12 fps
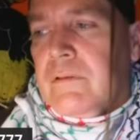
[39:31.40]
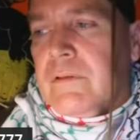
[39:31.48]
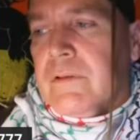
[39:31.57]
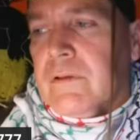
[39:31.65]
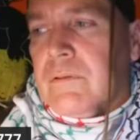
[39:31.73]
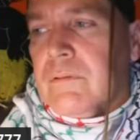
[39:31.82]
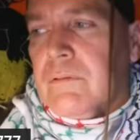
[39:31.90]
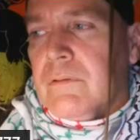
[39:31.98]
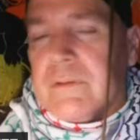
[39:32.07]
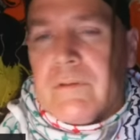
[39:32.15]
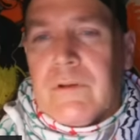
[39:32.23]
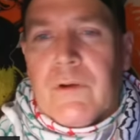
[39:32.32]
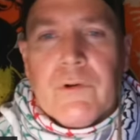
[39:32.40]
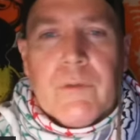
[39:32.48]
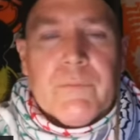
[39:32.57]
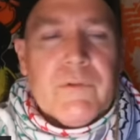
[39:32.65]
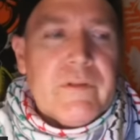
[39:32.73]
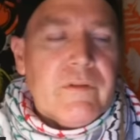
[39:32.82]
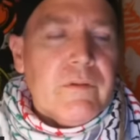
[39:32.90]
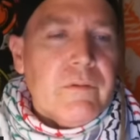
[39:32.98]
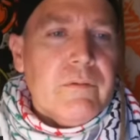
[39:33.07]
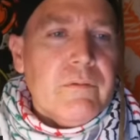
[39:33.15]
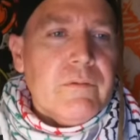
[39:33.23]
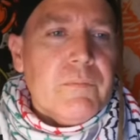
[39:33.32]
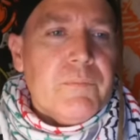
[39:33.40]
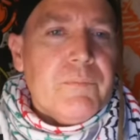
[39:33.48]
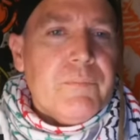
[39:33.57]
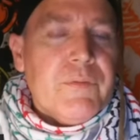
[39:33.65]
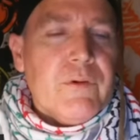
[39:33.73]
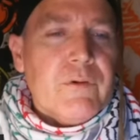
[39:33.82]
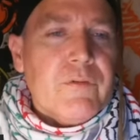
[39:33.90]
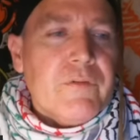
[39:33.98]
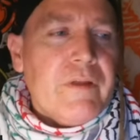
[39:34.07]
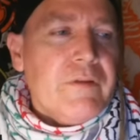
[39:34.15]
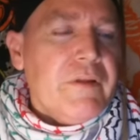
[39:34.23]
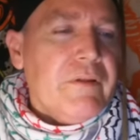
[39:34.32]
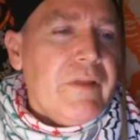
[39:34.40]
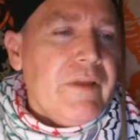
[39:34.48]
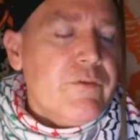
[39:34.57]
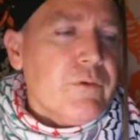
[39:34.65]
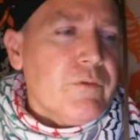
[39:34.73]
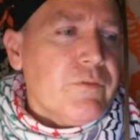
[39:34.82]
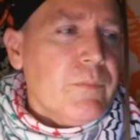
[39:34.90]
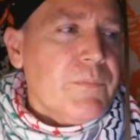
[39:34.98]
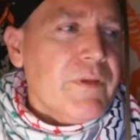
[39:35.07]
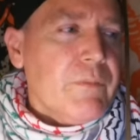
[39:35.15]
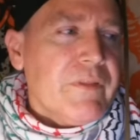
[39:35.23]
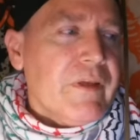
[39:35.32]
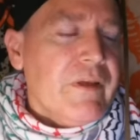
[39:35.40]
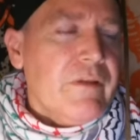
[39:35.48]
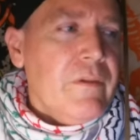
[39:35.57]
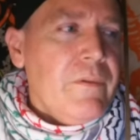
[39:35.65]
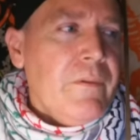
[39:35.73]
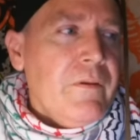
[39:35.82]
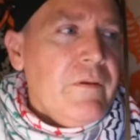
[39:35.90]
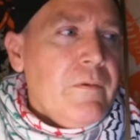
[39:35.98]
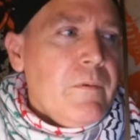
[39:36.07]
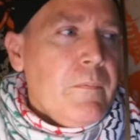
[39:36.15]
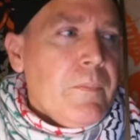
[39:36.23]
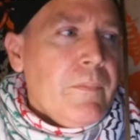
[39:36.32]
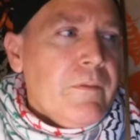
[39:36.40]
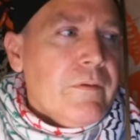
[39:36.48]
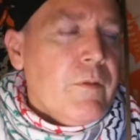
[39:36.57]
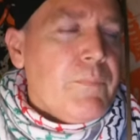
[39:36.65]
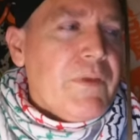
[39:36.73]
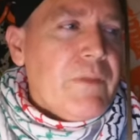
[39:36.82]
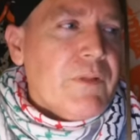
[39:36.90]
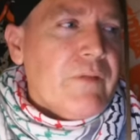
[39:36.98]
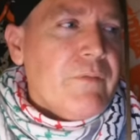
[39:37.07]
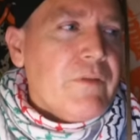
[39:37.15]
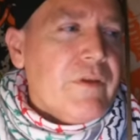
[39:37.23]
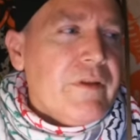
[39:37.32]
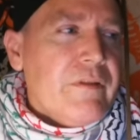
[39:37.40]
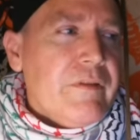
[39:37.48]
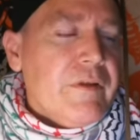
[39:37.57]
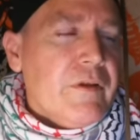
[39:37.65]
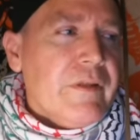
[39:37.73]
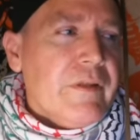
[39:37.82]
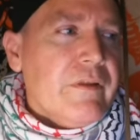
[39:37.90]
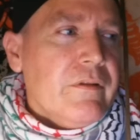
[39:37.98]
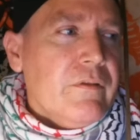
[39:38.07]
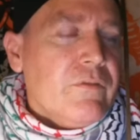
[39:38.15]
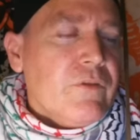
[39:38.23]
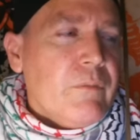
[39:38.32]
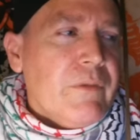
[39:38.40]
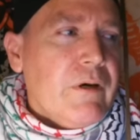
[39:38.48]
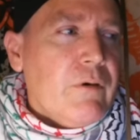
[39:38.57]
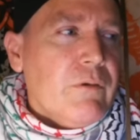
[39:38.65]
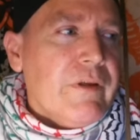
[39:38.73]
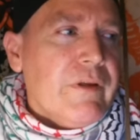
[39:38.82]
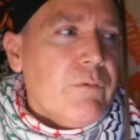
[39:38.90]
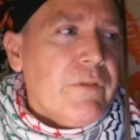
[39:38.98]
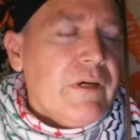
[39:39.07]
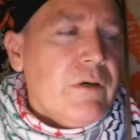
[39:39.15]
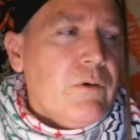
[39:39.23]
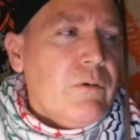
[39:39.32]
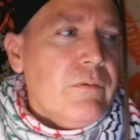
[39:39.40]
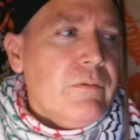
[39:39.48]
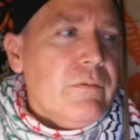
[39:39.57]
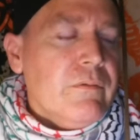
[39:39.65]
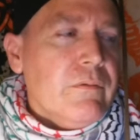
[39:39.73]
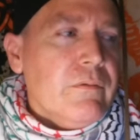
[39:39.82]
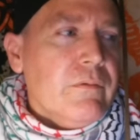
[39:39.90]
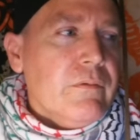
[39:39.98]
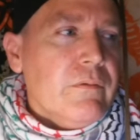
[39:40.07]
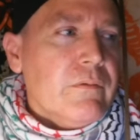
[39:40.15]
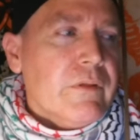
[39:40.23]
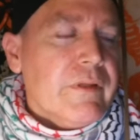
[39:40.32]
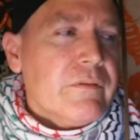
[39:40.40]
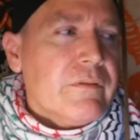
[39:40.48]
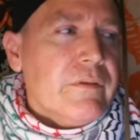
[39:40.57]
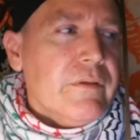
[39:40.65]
you know, corrupt like the pure sanctity of nature or something. But that, you know, people have this idea that somehow, like, without the